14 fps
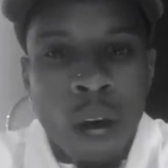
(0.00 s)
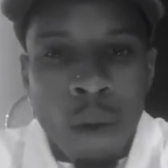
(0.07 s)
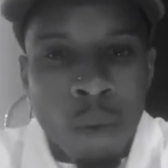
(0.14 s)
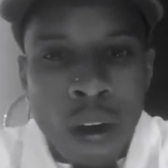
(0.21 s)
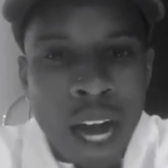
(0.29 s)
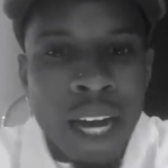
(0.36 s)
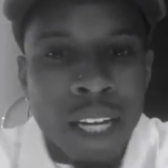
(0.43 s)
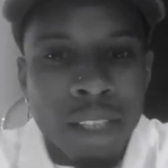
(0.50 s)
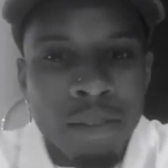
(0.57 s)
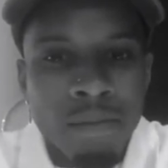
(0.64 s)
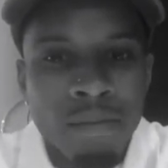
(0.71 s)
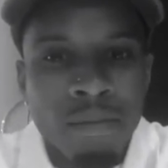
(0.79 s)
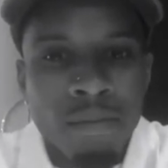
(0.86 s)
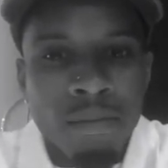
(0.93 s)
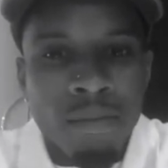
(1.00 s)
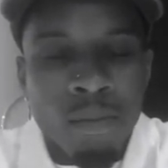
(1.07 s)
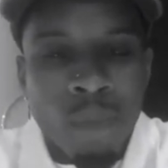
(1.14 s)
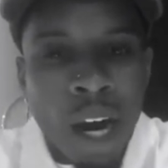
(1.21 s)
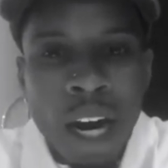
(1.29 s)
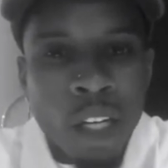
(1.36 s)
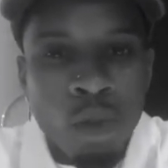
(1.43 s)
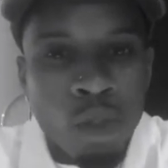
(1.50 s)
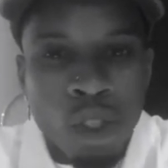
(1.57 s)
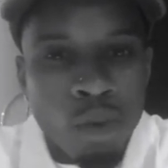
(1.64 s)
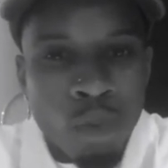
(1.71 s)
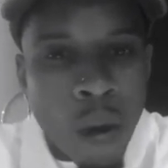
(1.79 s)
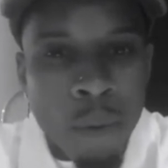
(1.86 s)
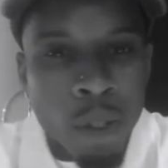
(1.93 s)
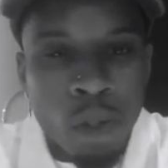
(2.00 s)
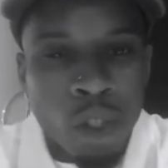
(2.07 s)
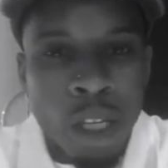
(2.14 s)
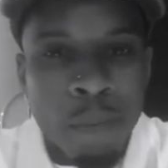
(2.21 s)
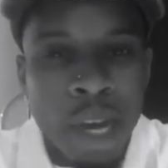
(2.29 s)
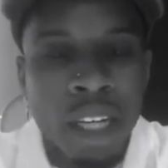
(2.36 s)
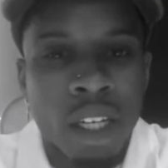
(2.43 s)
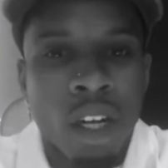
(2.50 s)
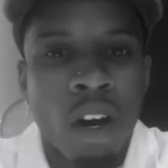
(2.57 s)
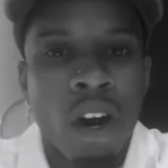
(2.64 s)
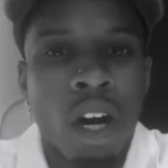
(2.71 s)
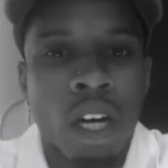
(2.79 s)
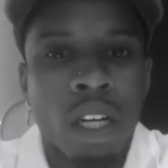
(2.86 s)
Why? Why would you jump back in the